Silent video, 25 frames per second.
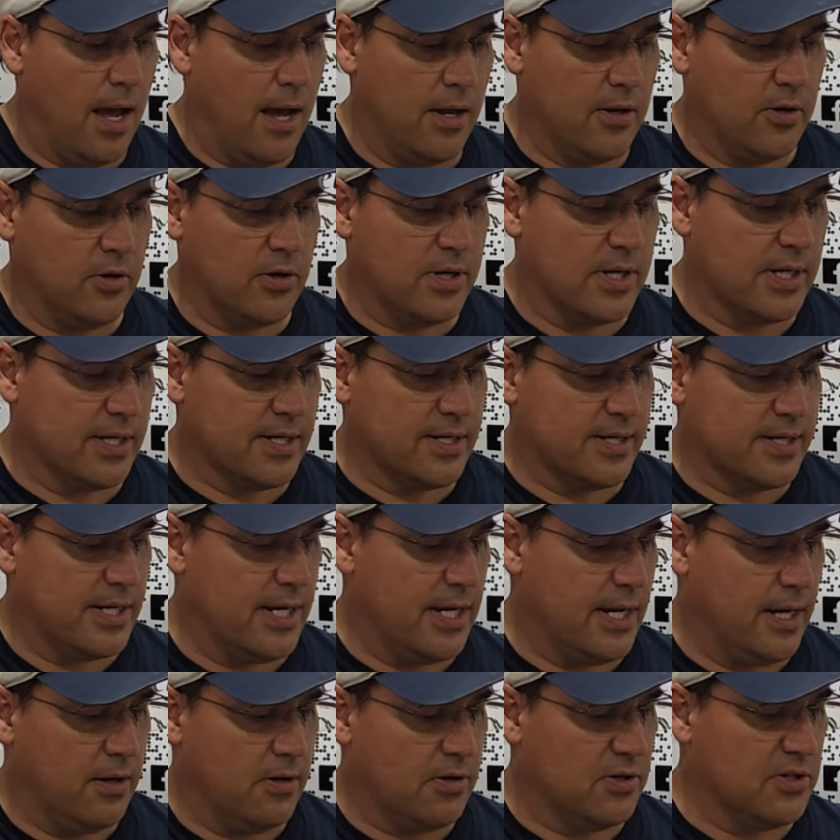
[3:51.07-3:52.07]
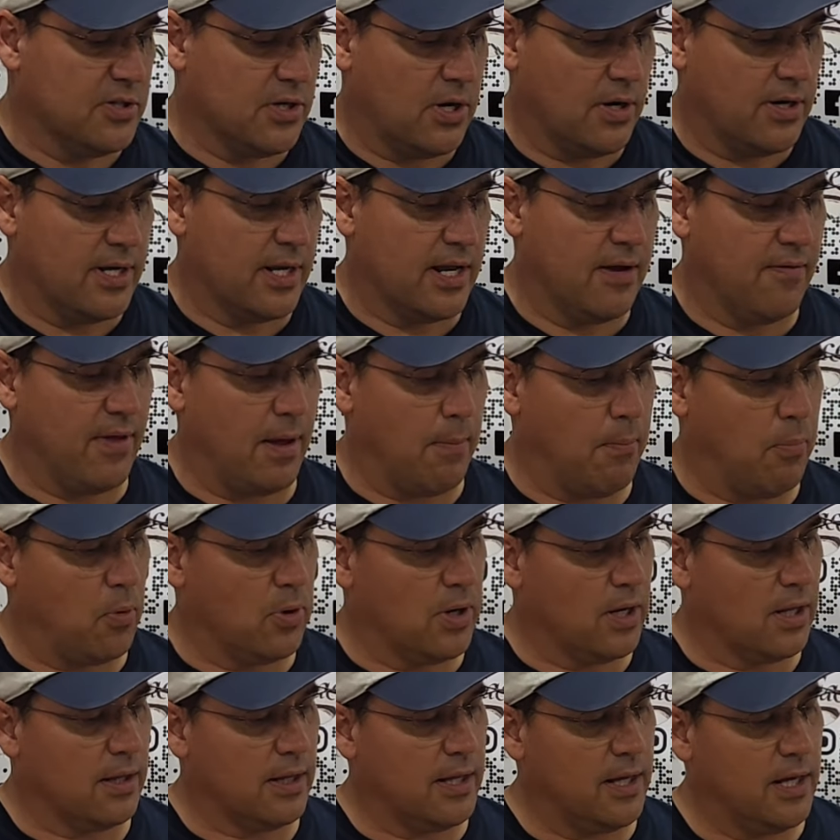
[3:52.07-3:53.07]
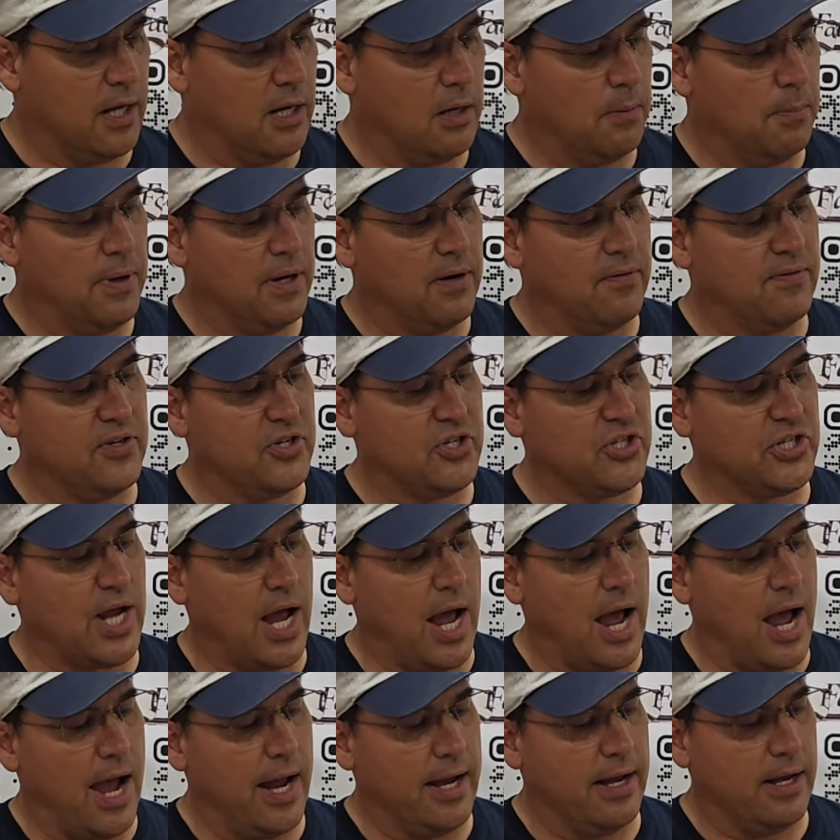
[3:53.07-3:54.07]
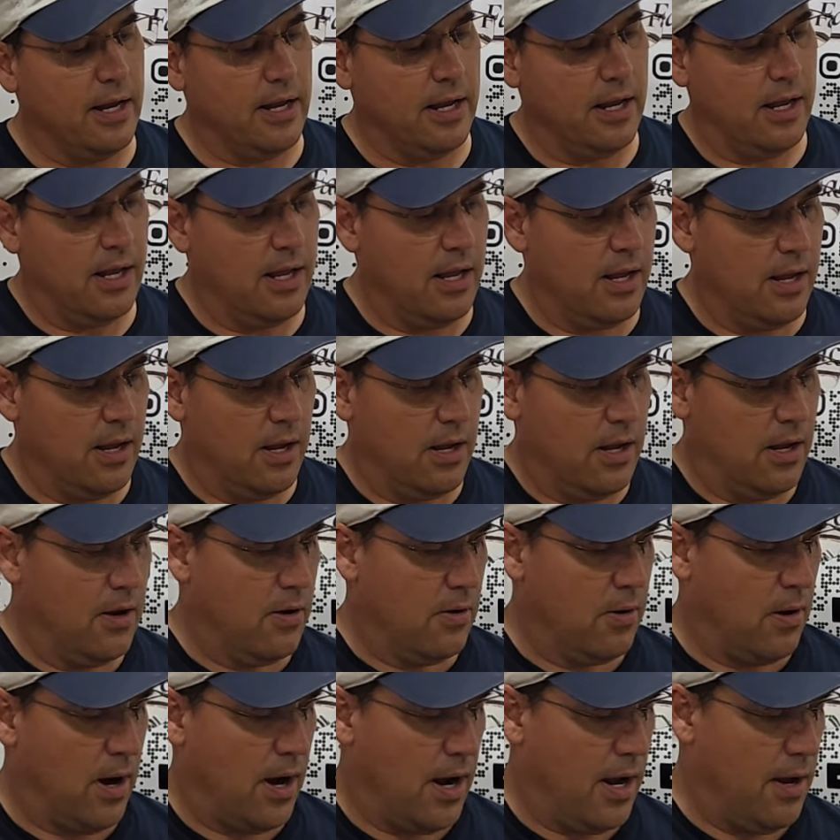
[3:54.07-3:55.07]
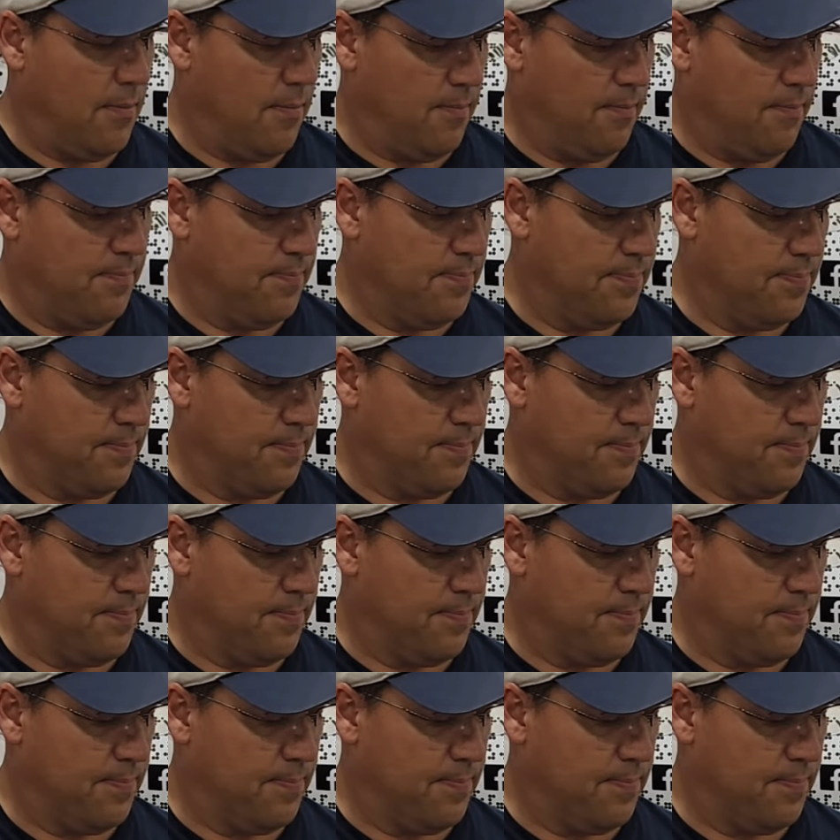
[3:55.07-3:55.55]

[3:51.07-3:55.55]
And you can see it'll start to give that board a little bit of a shine, right?